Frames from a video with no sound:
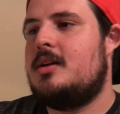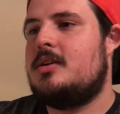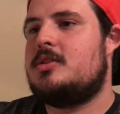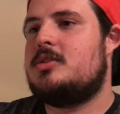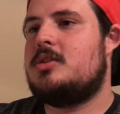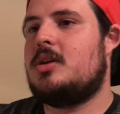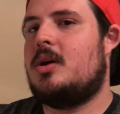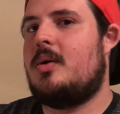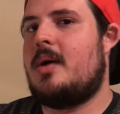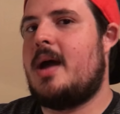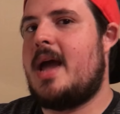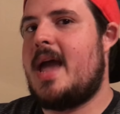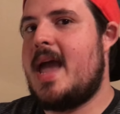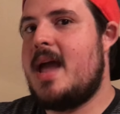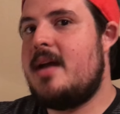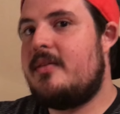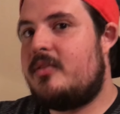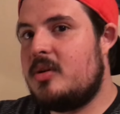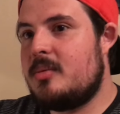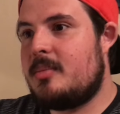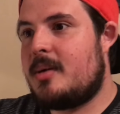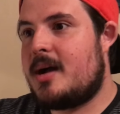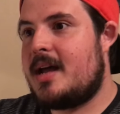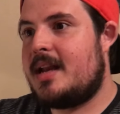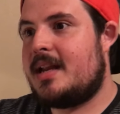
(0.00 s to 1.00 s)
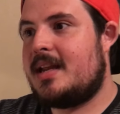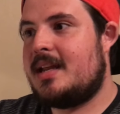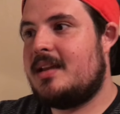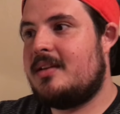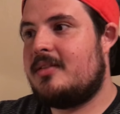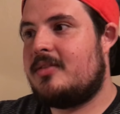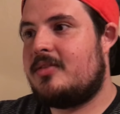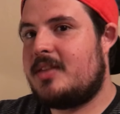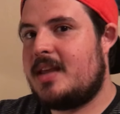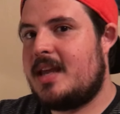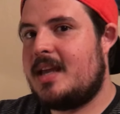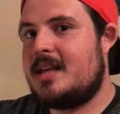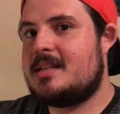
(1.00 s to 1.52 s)
So everybody
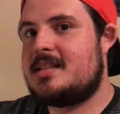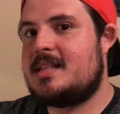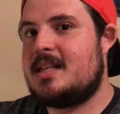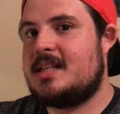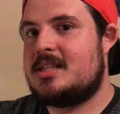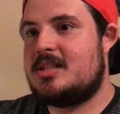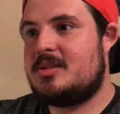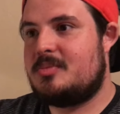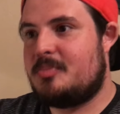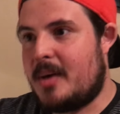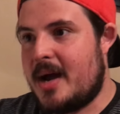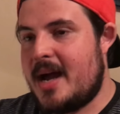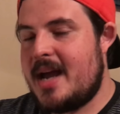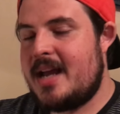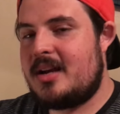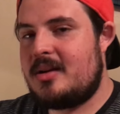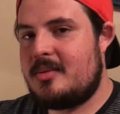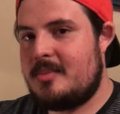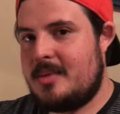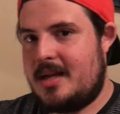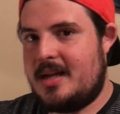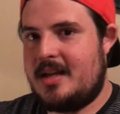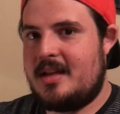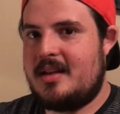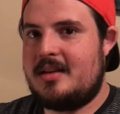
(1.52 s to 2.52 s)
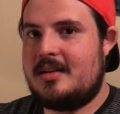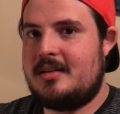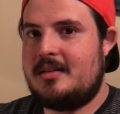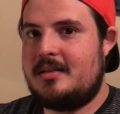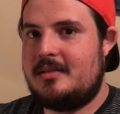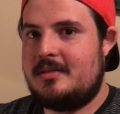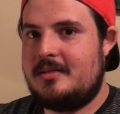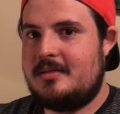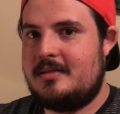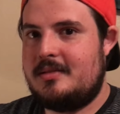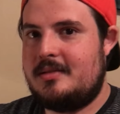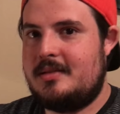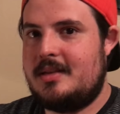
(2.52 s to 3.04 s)
thinks that Spider-Man
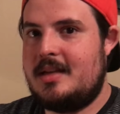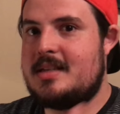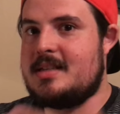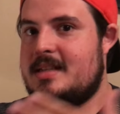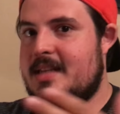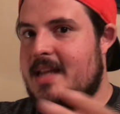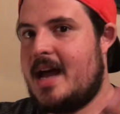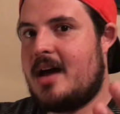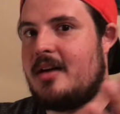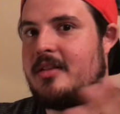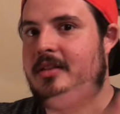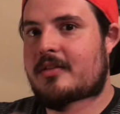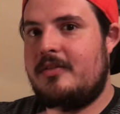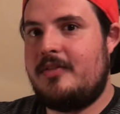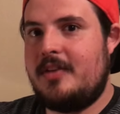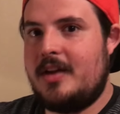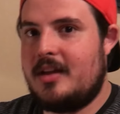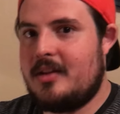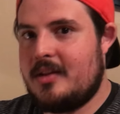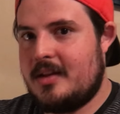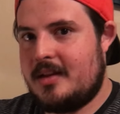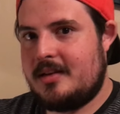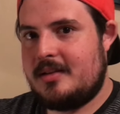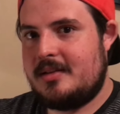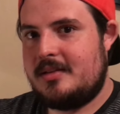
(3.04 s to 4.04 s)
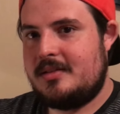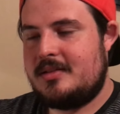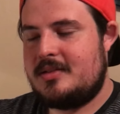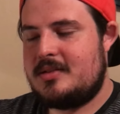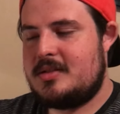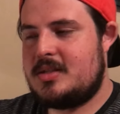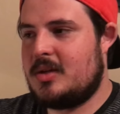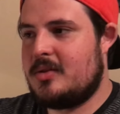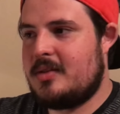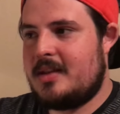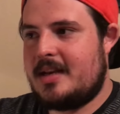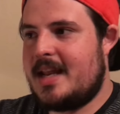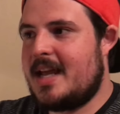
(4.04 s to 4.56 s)
is now the villain.
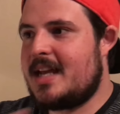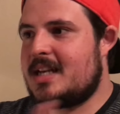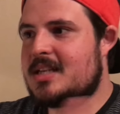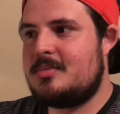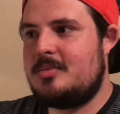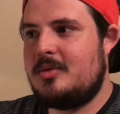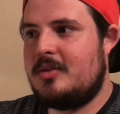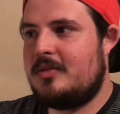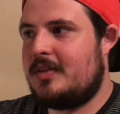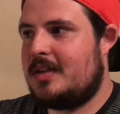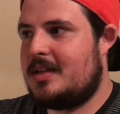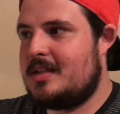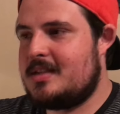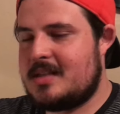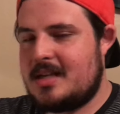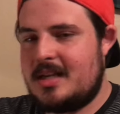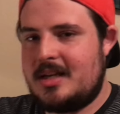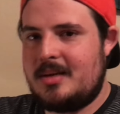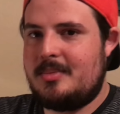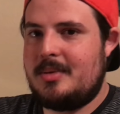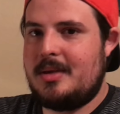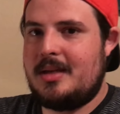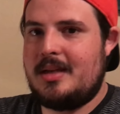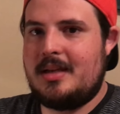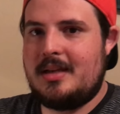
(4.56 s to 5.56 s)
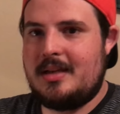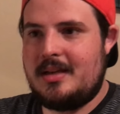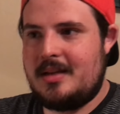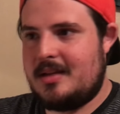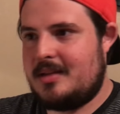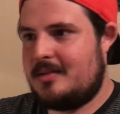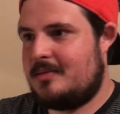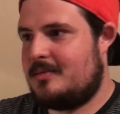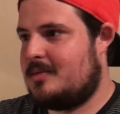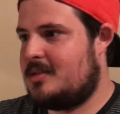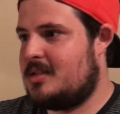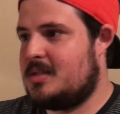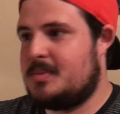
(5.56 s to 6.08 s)
So the next movie is going to
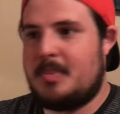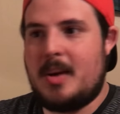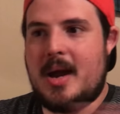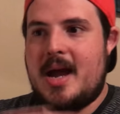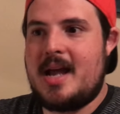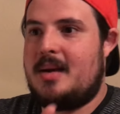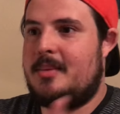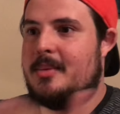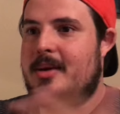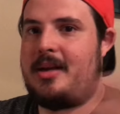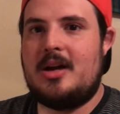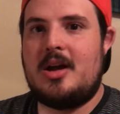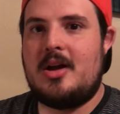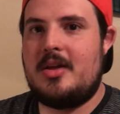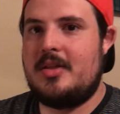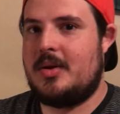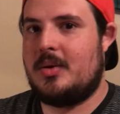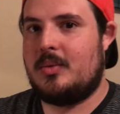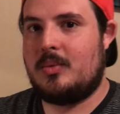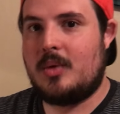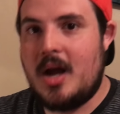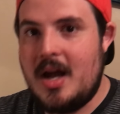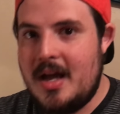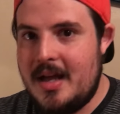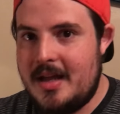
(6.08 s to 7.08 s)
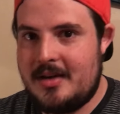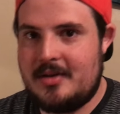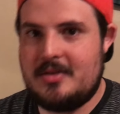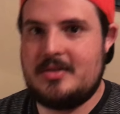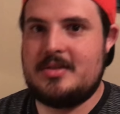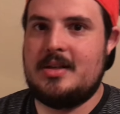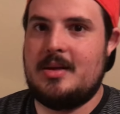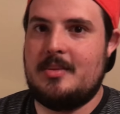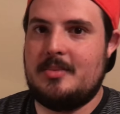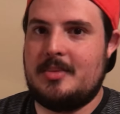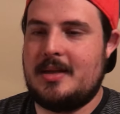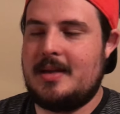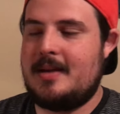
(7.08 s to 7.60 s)
be Spider-Man on the Run or
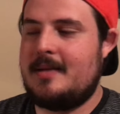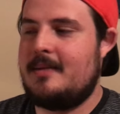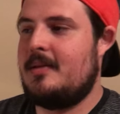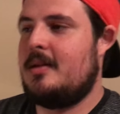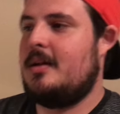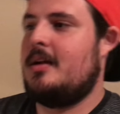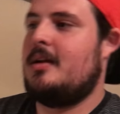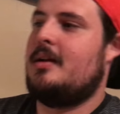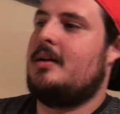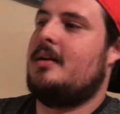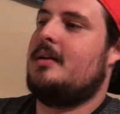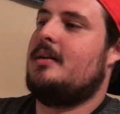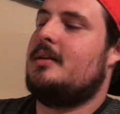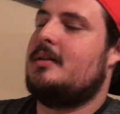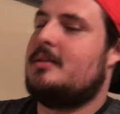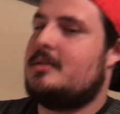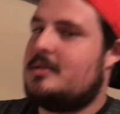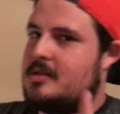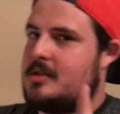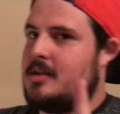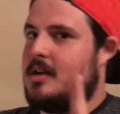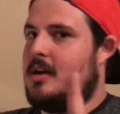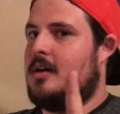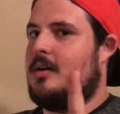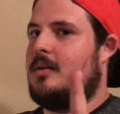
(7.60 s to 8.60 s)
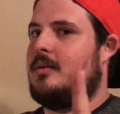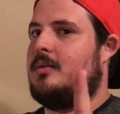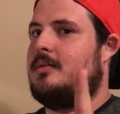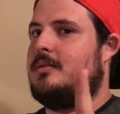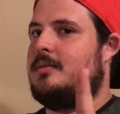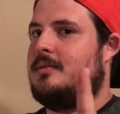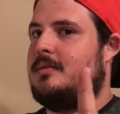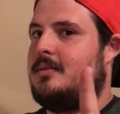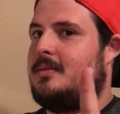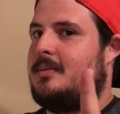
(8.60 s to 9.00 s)
something. So,